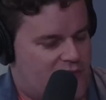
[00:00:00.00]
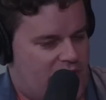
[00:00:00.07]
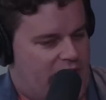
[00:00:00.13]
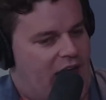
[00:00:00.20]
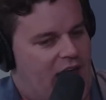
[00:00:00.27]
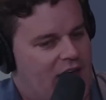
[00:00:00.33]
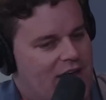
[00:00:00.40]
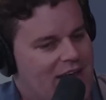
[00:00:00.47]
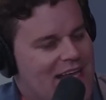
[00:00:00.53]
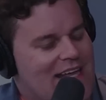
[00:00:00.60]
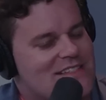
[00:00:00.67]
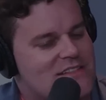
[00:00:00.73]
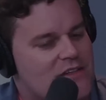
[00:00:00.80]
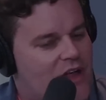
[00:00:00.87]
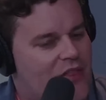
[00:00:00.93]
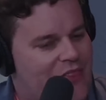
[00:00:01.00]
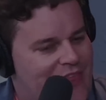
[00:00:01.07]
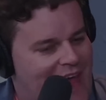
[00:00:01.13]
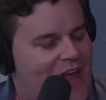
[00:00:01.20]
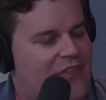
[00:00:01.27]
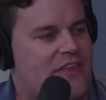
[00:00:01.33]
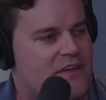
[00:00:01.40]
for that is not
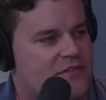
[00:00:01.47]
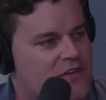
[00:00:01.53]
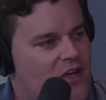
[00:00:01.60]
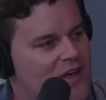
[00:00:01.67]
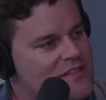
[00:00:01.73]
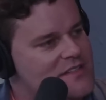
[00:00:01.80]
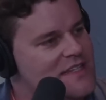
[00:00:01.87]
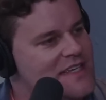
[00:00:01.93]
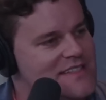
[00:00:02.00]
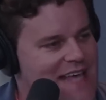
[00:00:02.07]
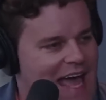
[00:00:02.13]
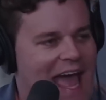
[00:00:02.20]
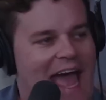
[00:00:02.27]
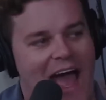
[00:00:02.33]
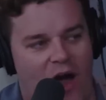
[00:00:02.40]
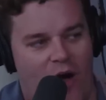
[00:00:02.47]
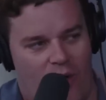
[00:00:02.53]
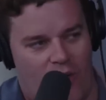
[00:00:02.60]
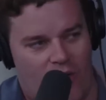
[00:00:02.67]
that they've lost; it's how